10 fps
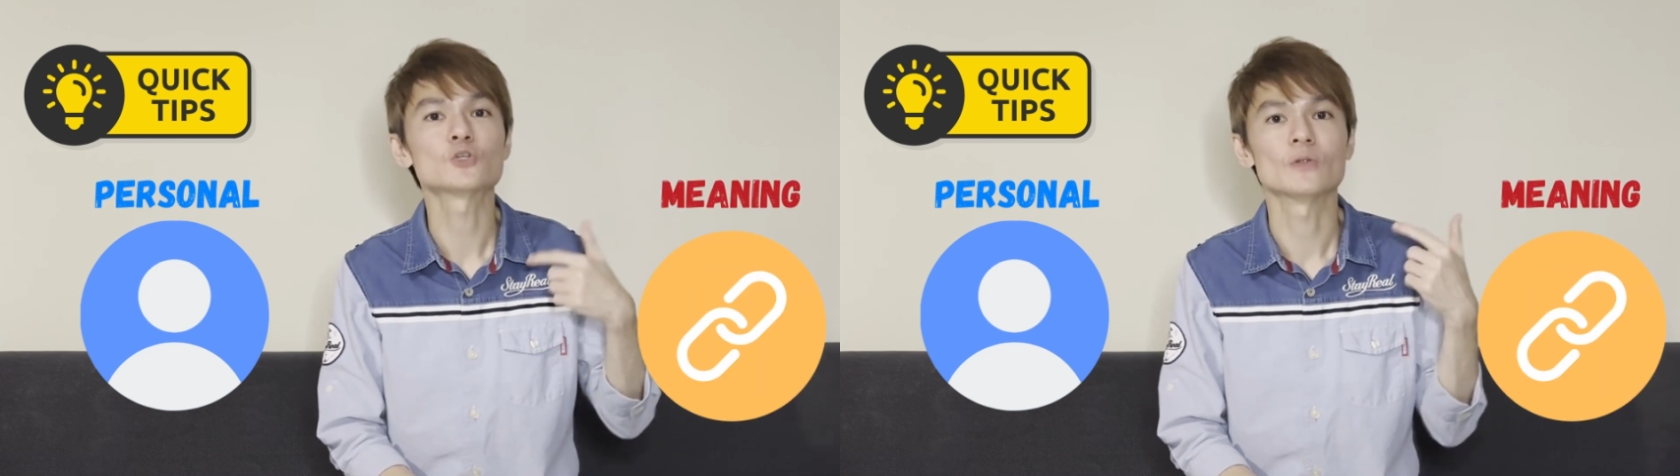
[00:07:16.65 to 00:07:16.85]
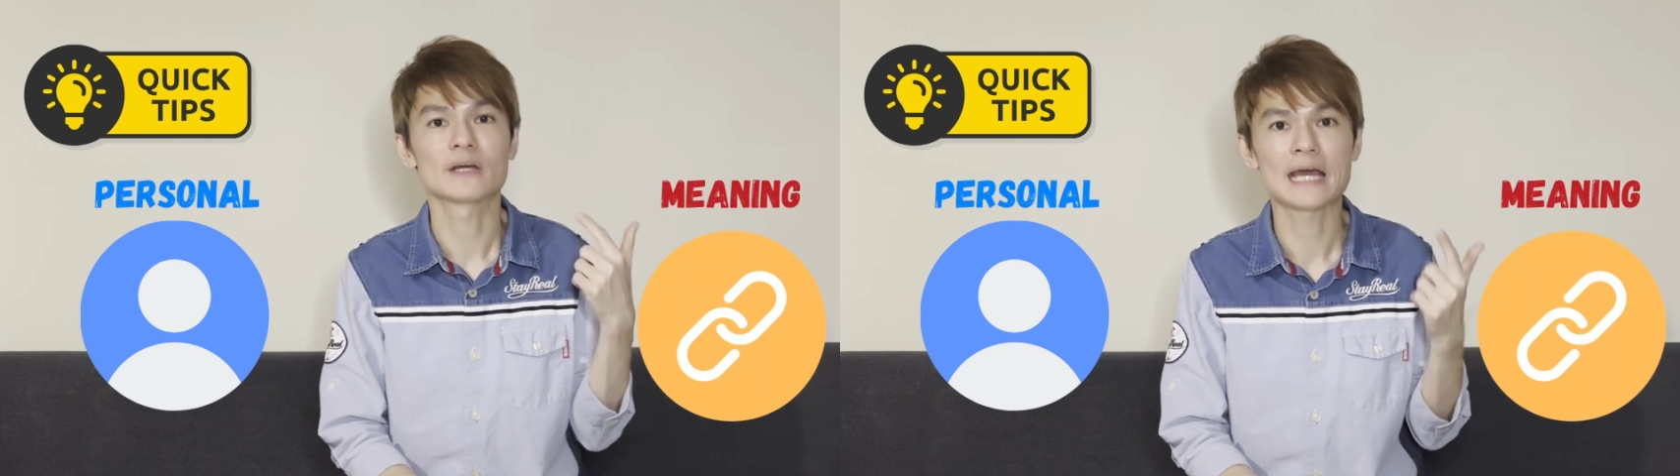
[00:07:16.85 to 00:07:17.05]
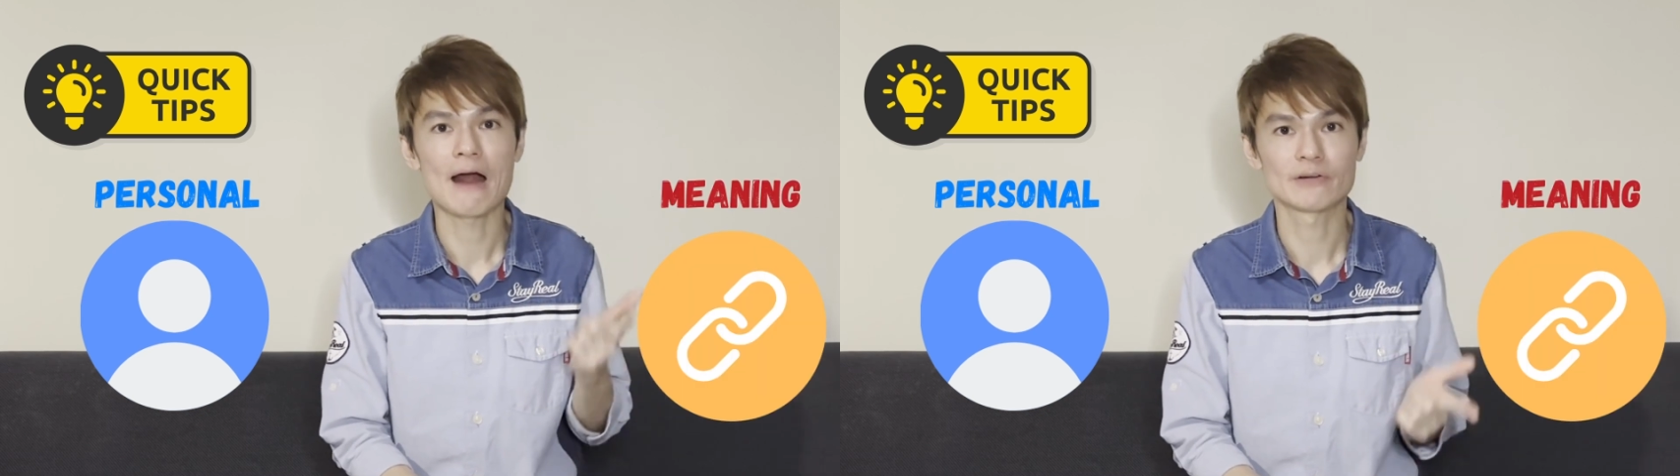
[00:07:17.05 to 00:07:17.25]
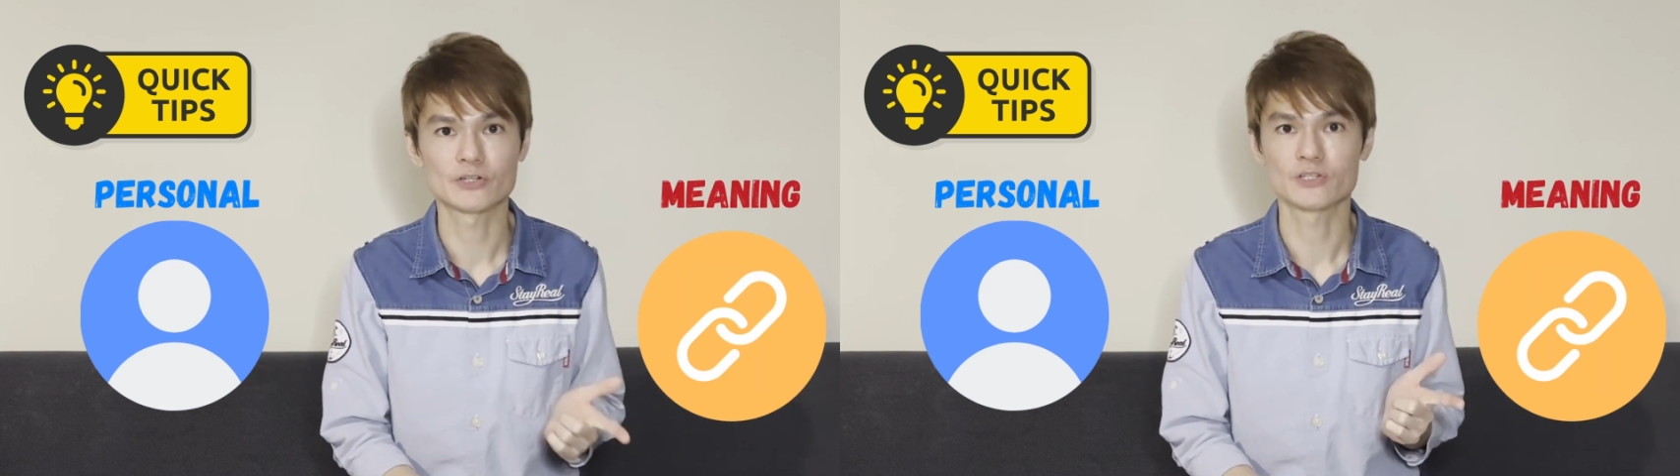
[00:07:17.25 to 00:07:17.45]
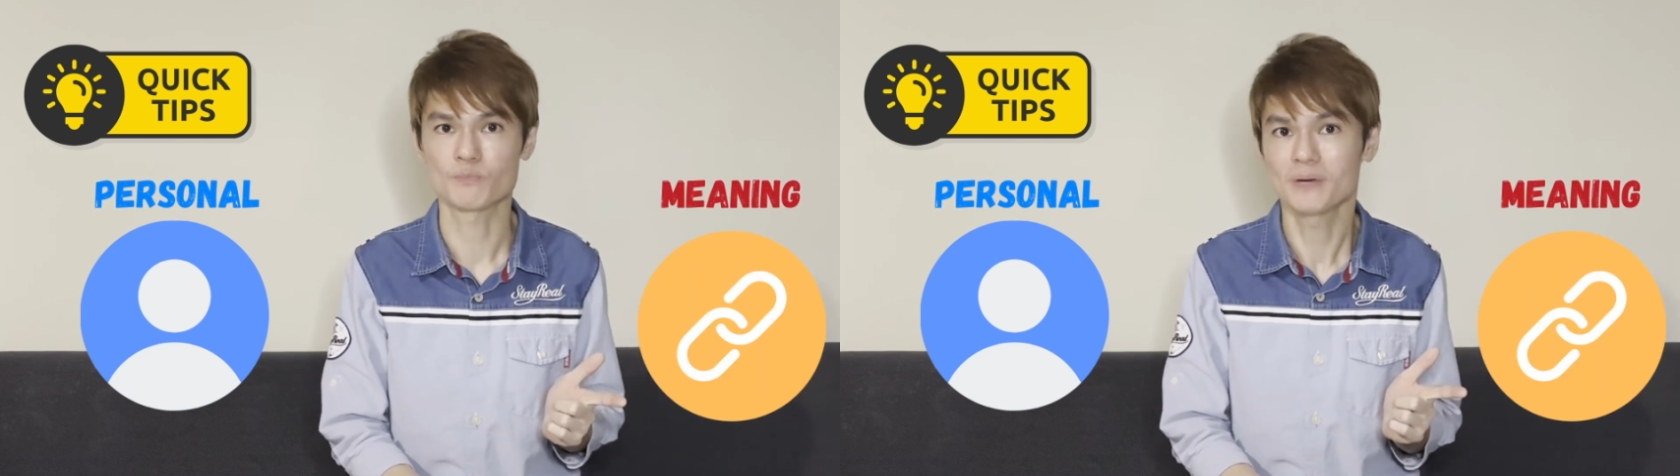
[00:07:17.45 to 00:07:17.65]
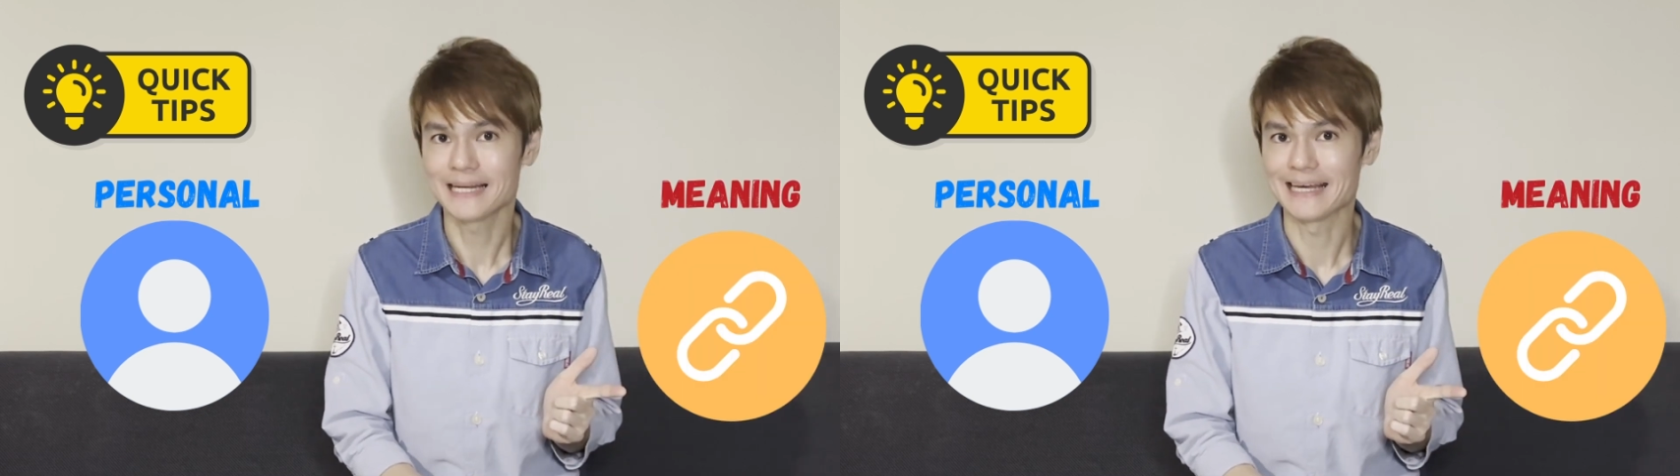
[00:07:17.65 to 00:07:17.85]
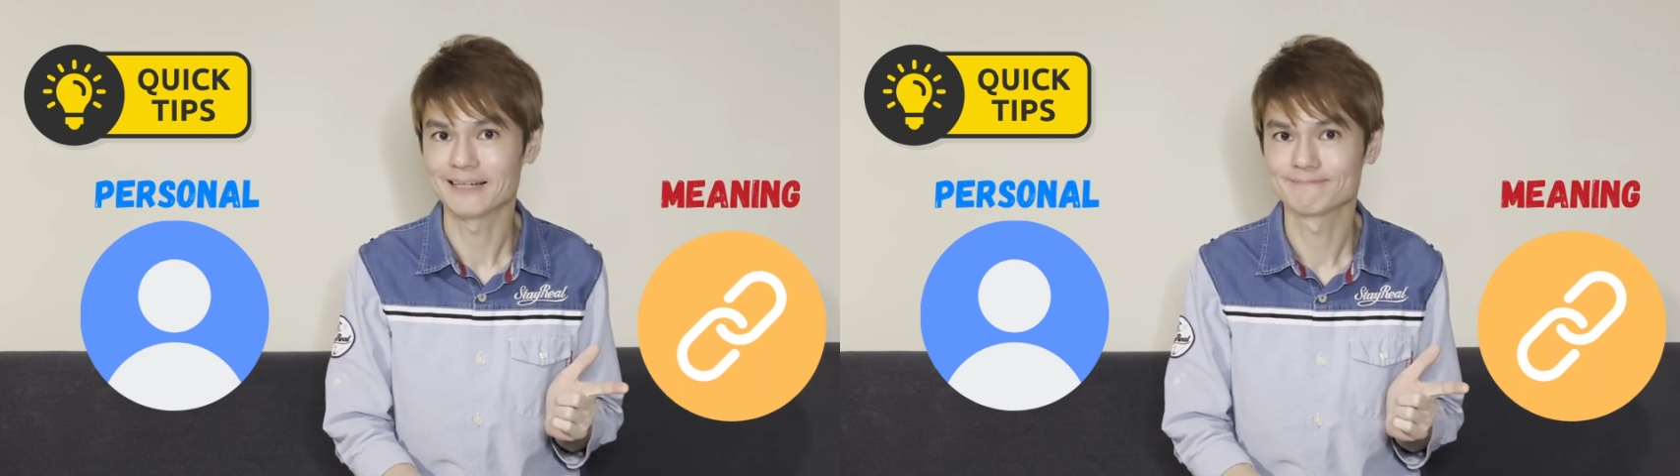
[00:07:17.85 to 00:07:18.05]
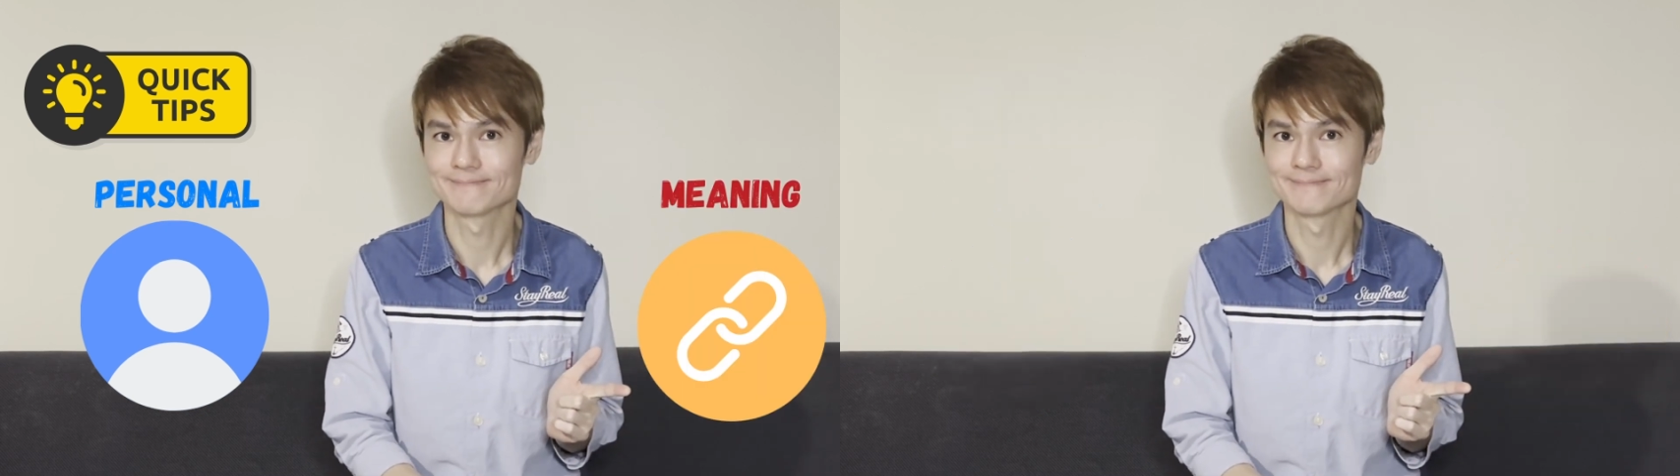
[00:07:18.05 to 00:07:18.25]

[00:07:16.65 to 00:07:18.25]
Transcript: to the character's meaning.